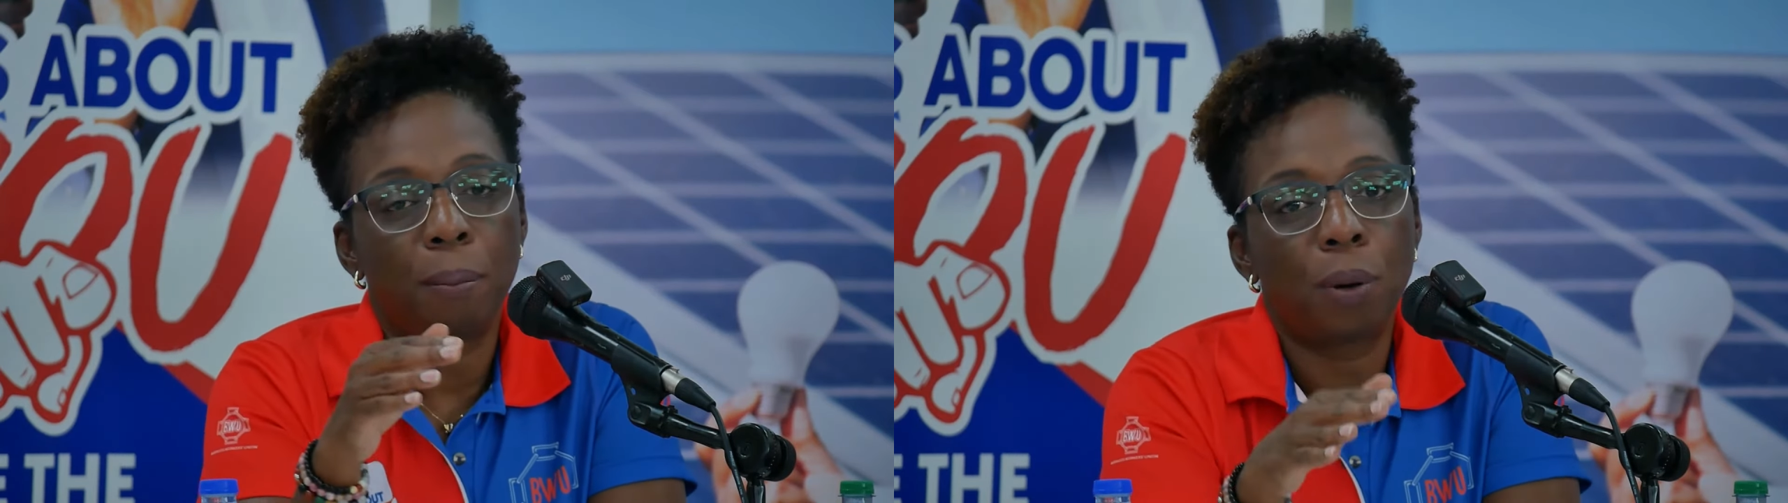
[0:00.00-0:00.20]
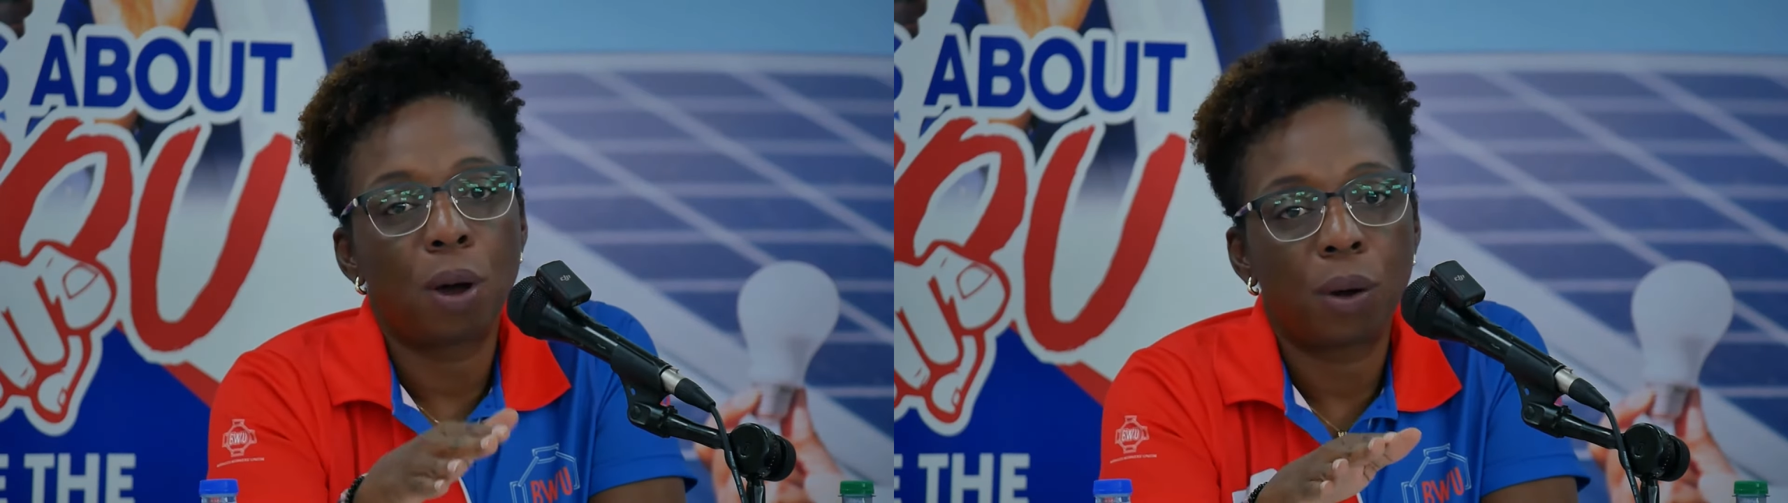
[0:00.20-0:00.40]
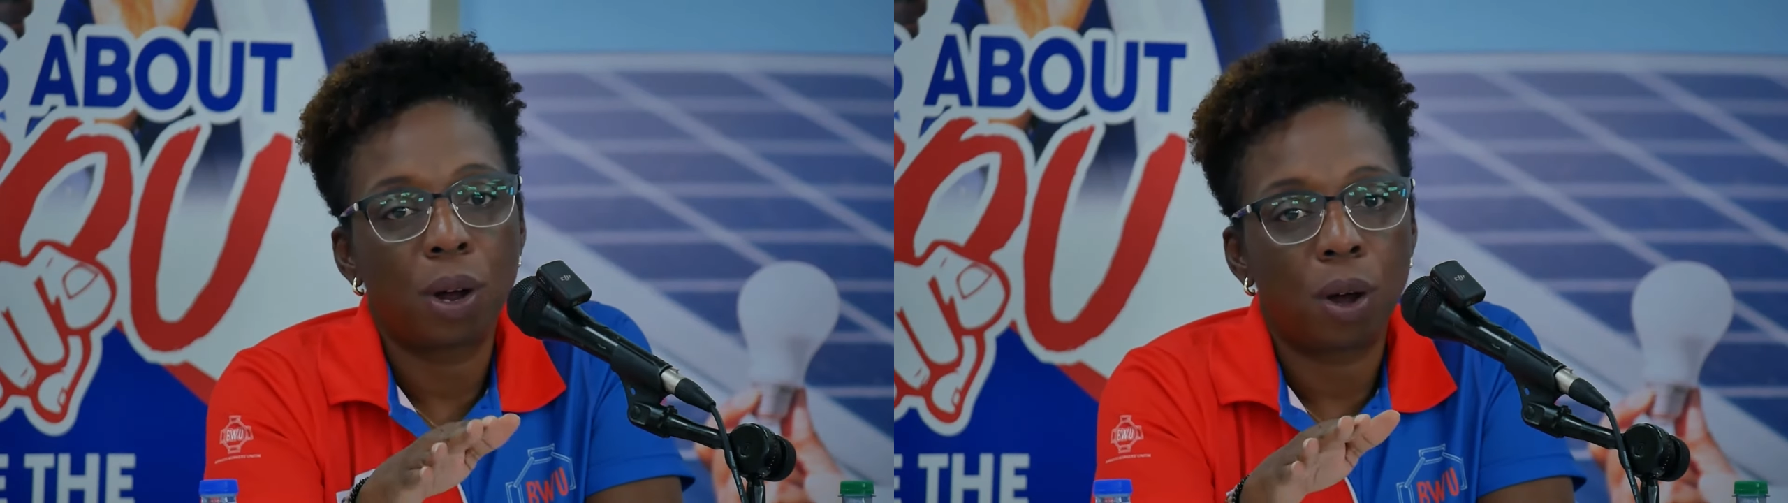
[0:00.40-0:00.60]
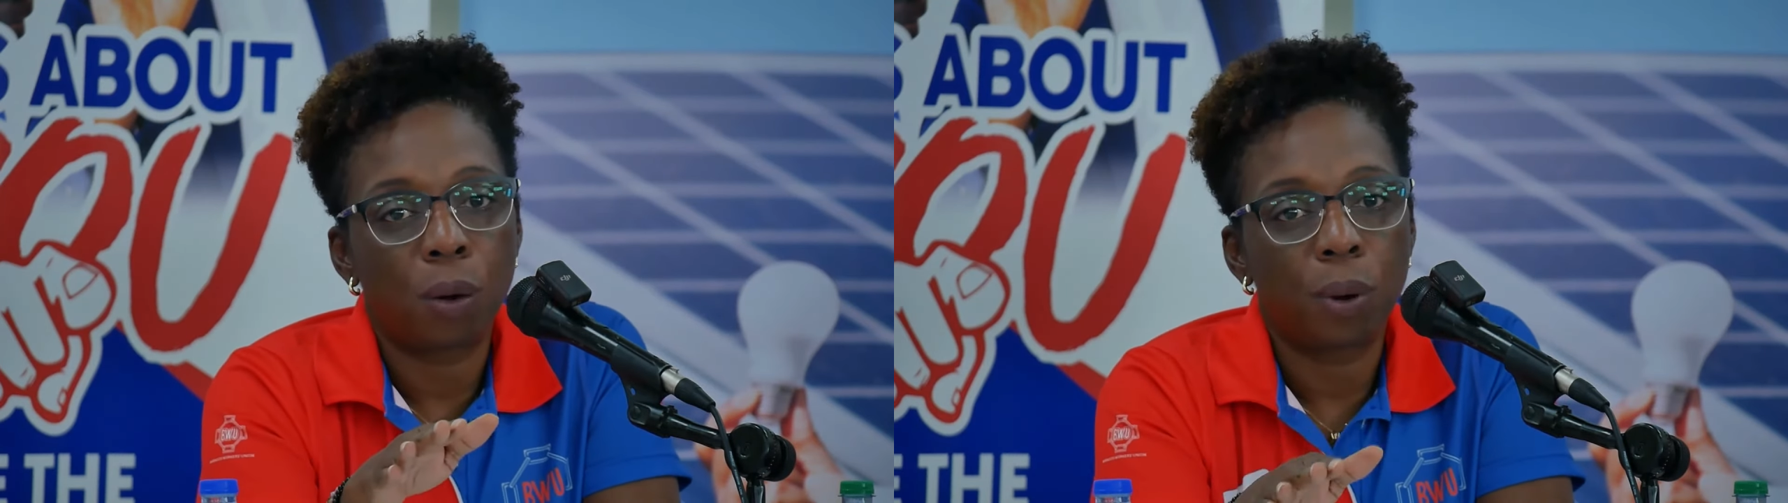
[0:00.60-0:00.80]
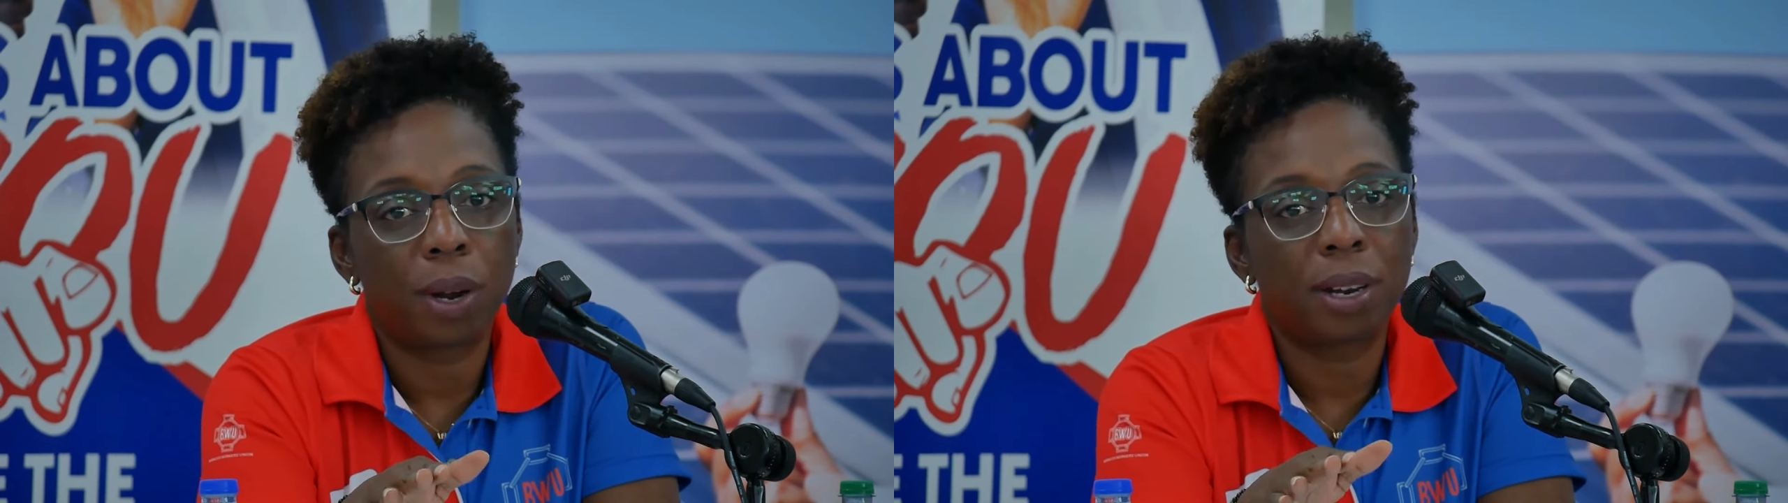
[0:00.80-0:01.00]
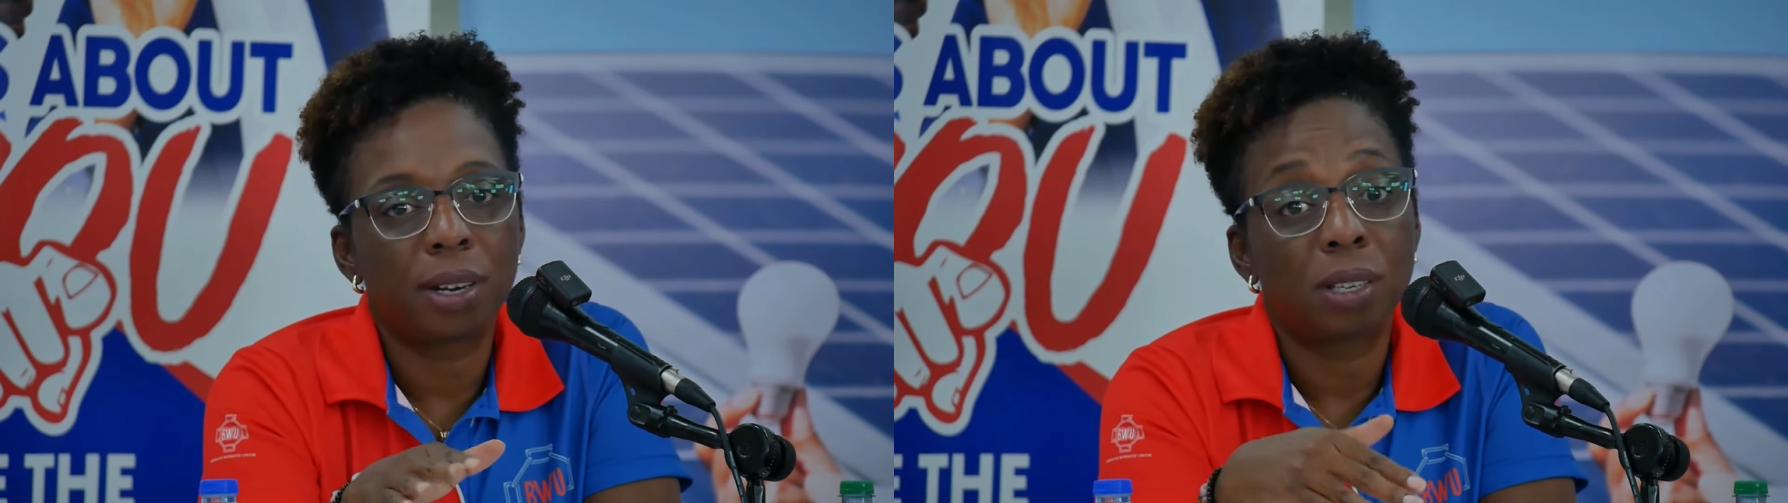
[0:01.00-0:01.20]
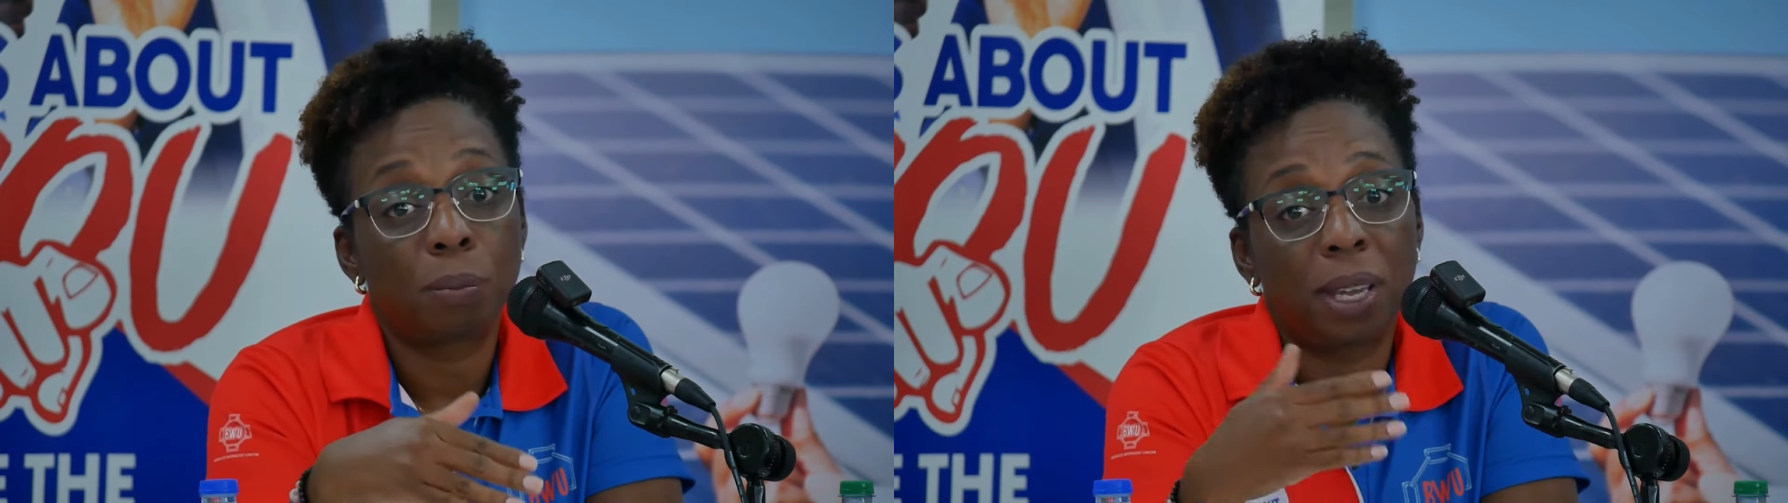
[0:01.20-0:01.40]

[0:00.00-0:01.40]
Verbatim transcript: empower our workers,